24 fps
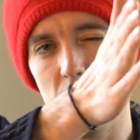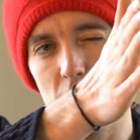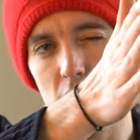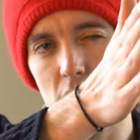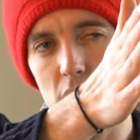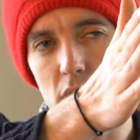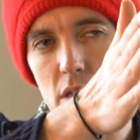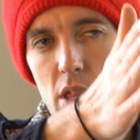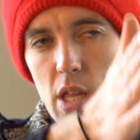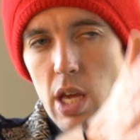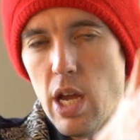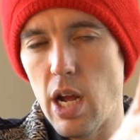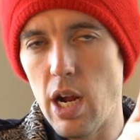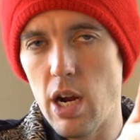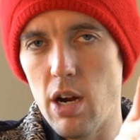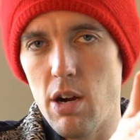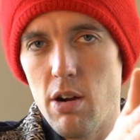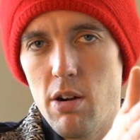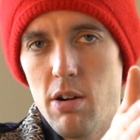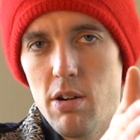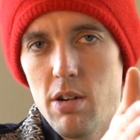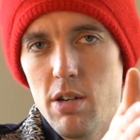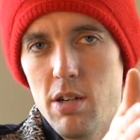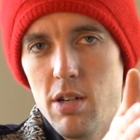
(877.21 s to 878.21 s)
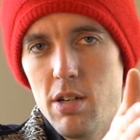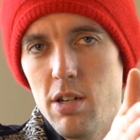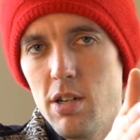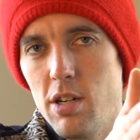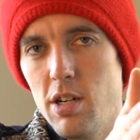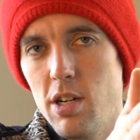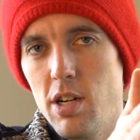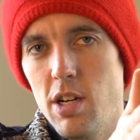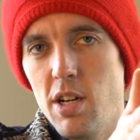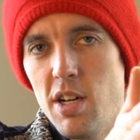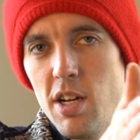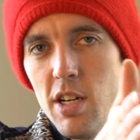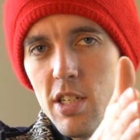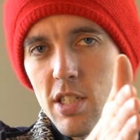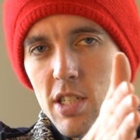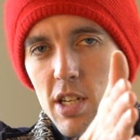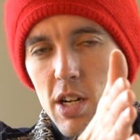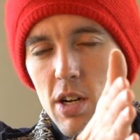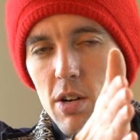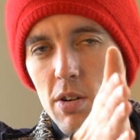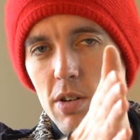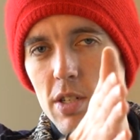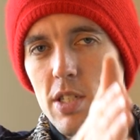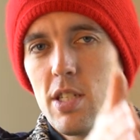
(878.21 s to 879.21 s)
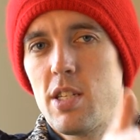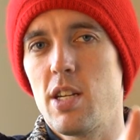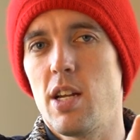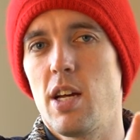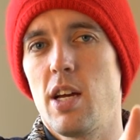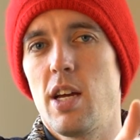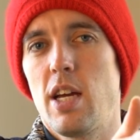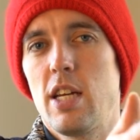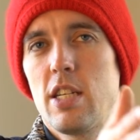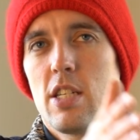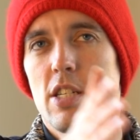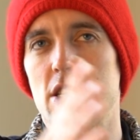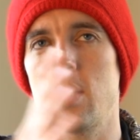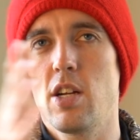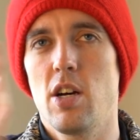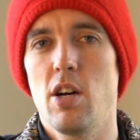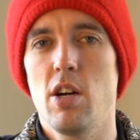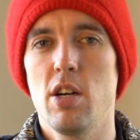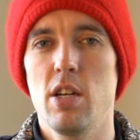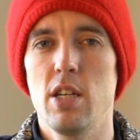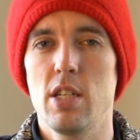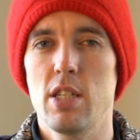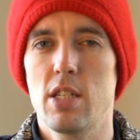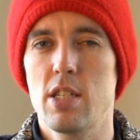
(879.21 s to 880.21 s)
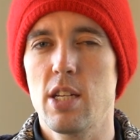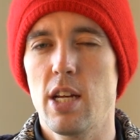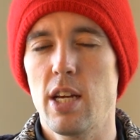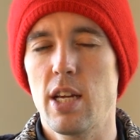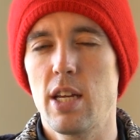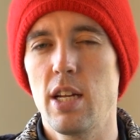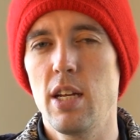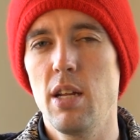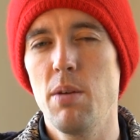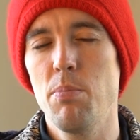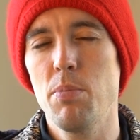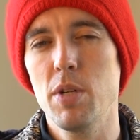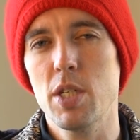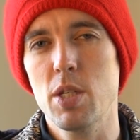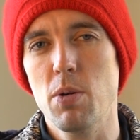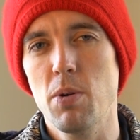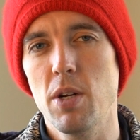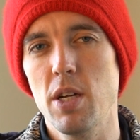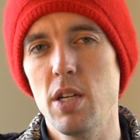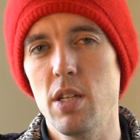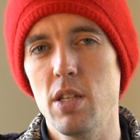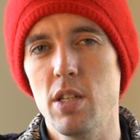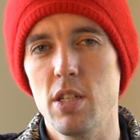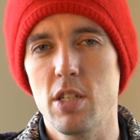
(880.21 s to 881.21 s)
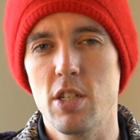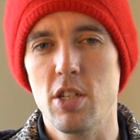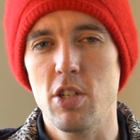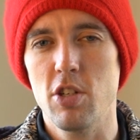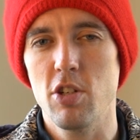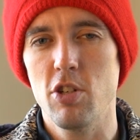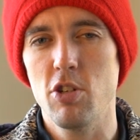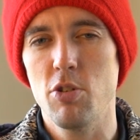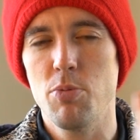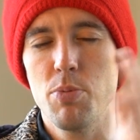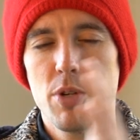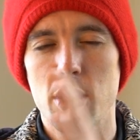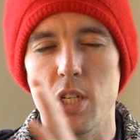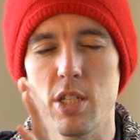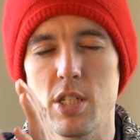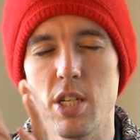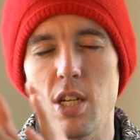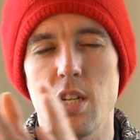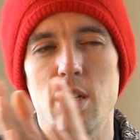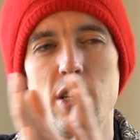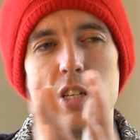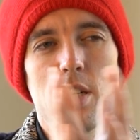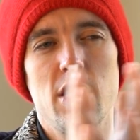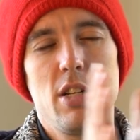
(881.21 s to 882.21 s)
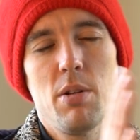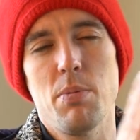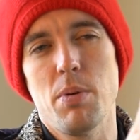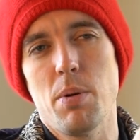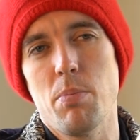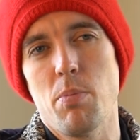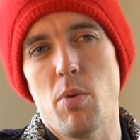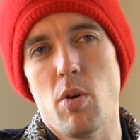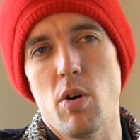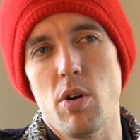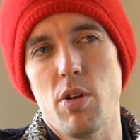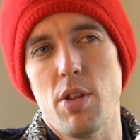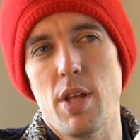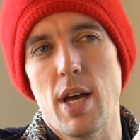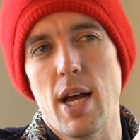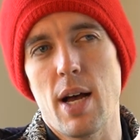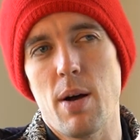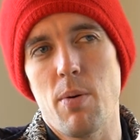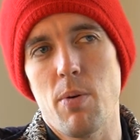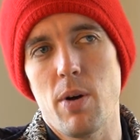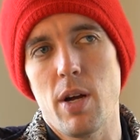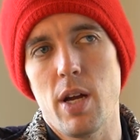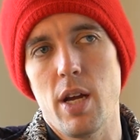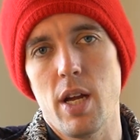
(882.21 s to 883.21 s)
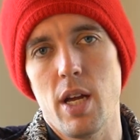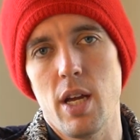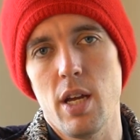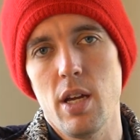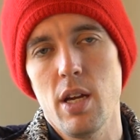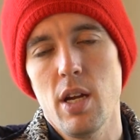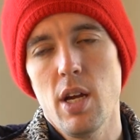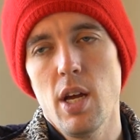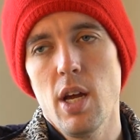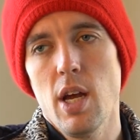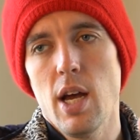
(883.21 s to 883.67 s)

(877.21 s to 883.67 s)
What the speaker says: there. So it's like an in between of the two, but it's a little bit more that way.